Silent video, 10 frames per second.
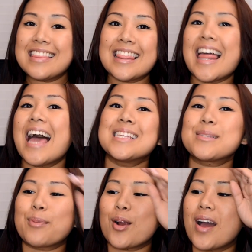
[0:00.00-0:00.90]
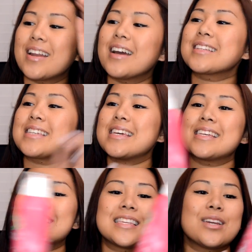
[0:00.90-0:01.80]
the last product
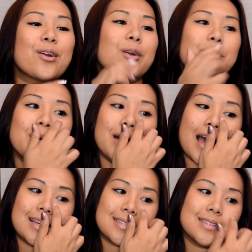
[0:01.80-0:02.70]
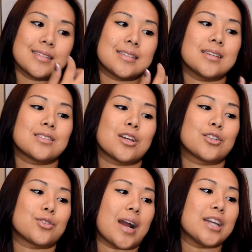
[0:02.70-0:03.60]
is the Herbal Essences
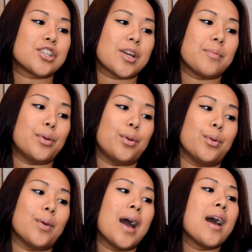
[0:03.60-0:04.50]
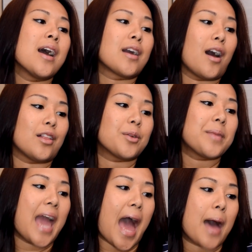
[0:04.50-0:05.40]
Dry Shampoo Color
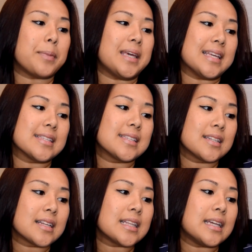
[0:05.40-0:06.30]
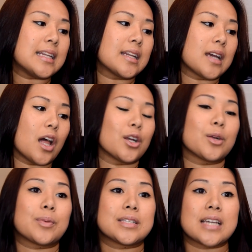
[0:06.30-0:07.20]
Me Happy Instant Clean and
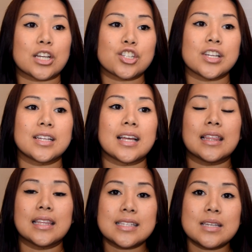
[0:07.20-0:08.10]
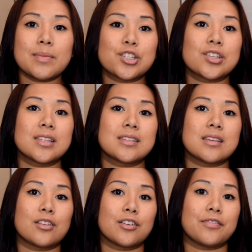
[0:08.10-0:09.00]
Color Protection. Lizzie mentioned this
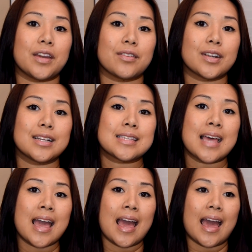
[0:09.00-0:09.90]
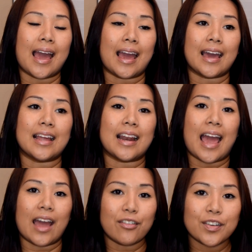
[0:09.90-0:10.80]
in her favorites and
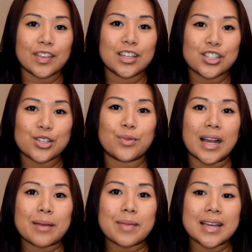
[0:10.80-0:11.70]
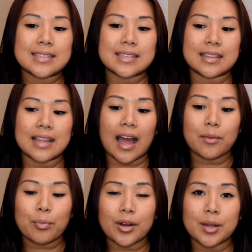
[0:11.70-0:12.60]
everything she recommends
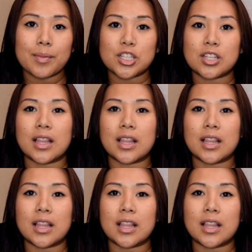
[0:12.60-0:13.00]
I pretty much